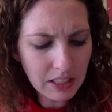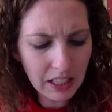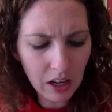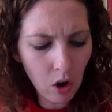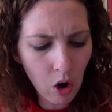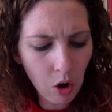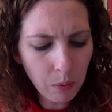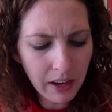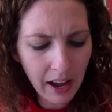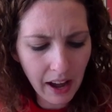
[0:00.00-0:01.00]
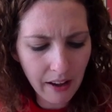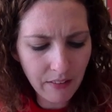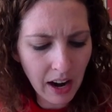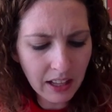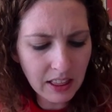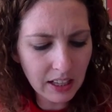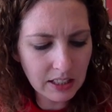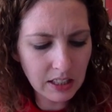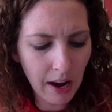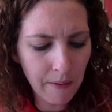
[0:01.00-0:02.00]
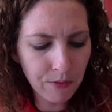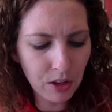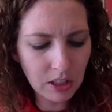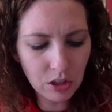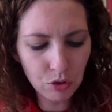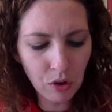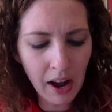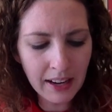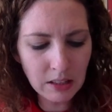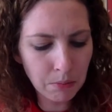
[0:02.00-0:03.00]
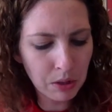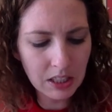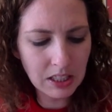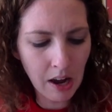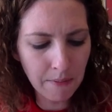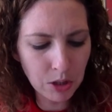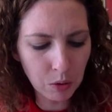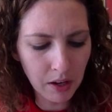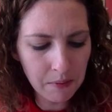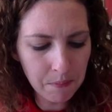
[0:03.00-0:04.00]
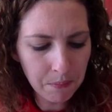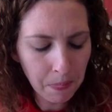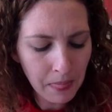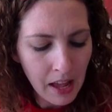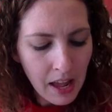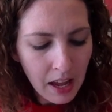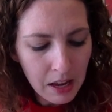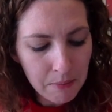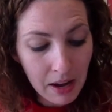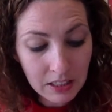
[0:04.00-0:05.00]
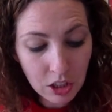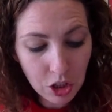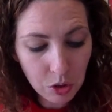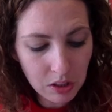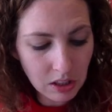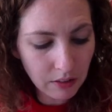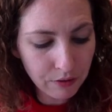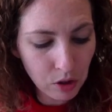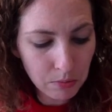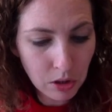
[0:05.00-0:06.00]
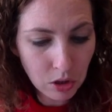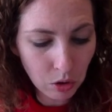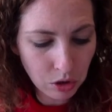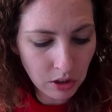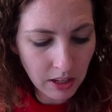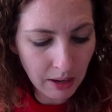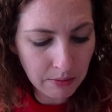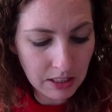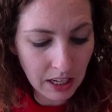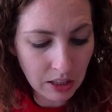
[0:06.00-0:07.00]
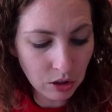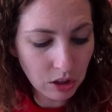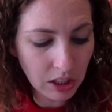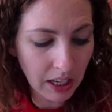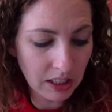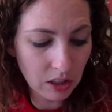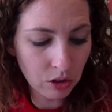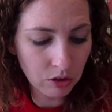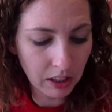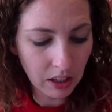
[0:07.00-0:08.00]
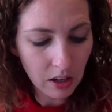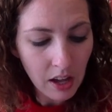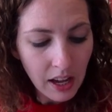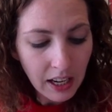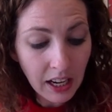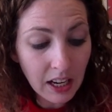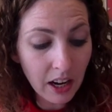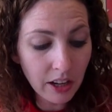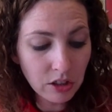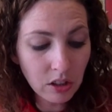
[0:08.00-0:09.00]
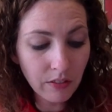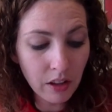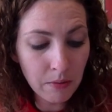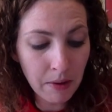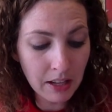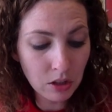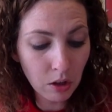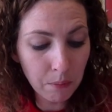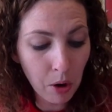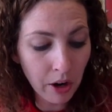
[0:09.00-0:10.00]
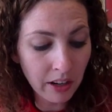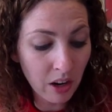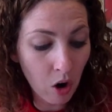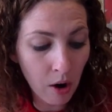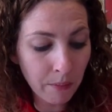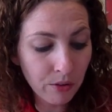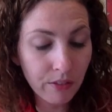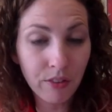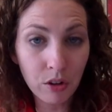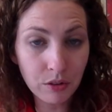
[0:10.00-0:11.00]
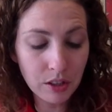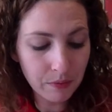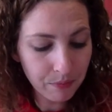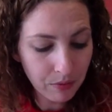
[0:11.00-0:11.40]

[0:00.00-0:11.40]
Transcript: to get all we have, and I think it's time for us to rise and put a stop to it." In Massachusetts, a former soldier named Daniel Shays agreed. He and hundreds of other men took part in an armed revolt.